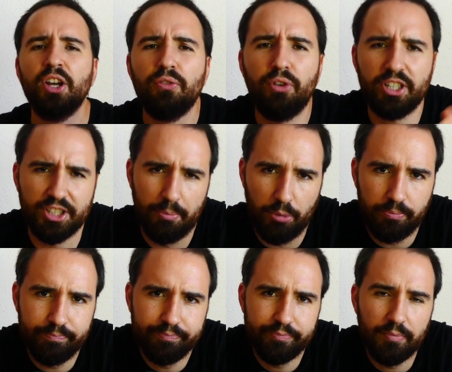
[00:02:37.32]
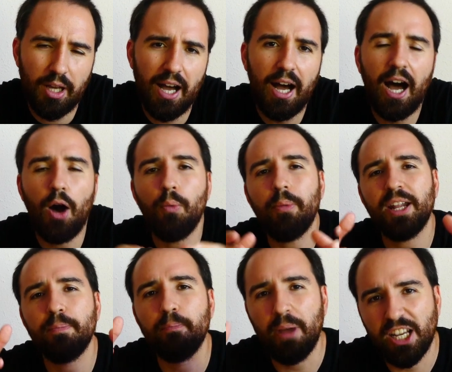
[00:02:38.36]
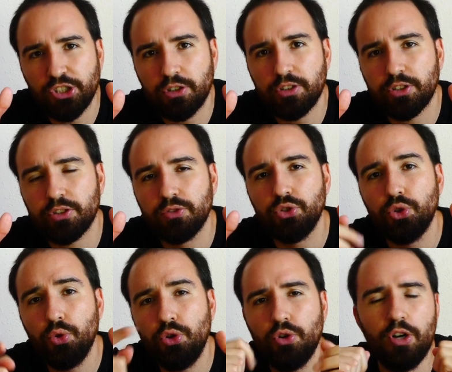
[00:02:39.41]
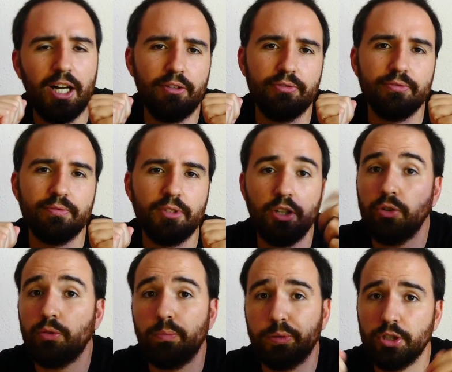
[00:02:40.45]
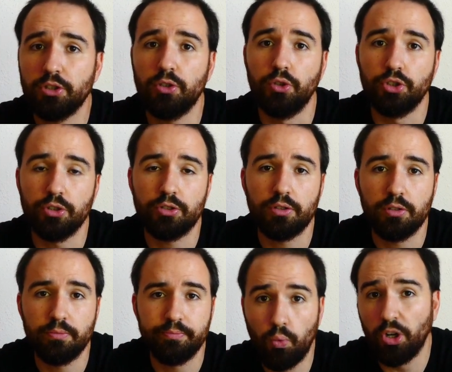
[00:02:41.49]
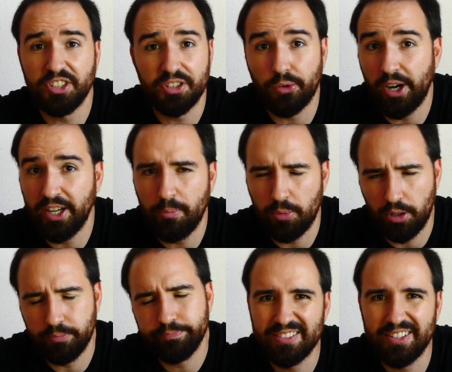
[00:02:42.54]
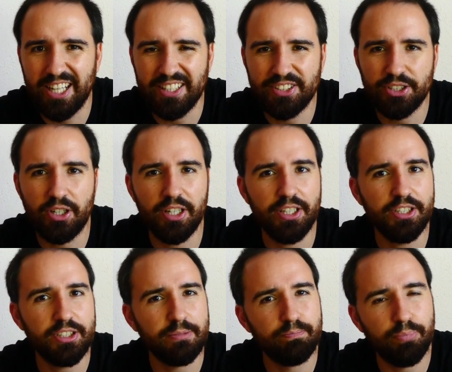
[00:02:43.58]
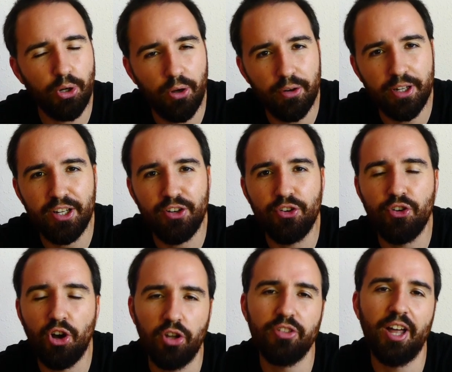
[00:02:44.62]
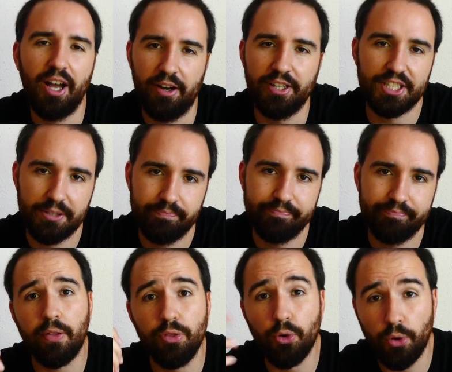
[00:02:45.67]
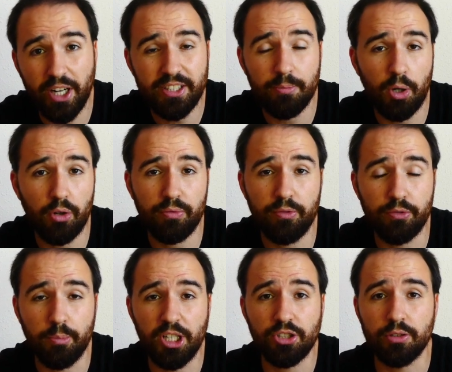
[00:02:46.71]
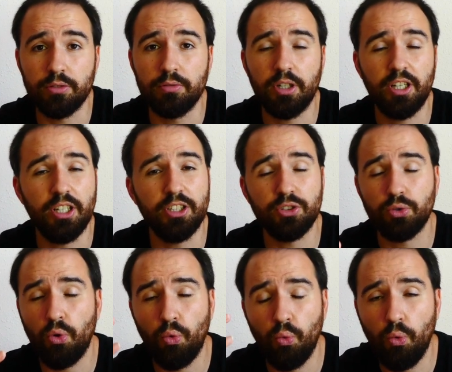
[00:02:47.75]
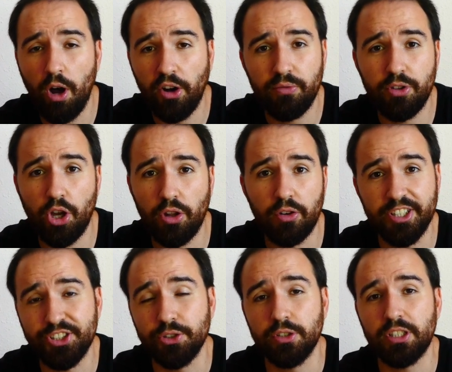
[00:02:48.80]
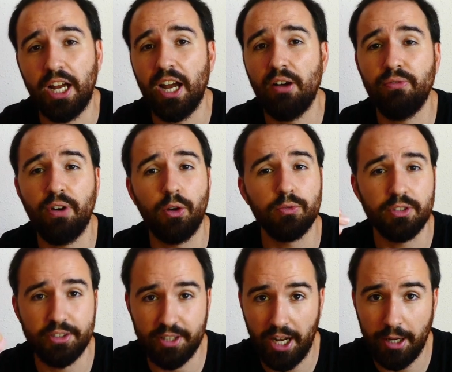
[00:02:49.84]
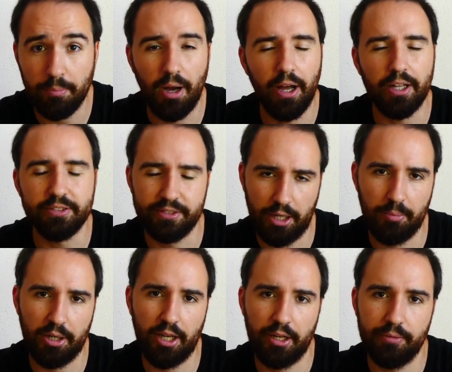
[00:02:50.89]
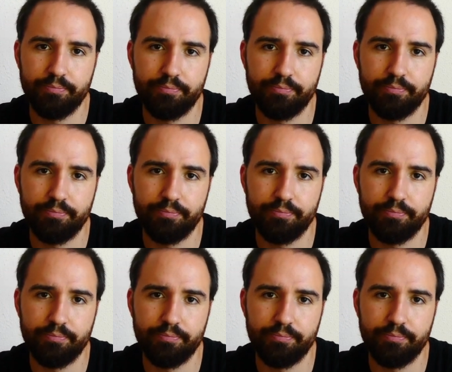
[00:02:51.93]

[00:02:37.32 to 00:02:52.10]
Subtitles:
For example, how many measures do you have in your reporting solutions? What is the right number? The answer is probably not that easy. The right amount of information is one of the other issues I have found time and time again.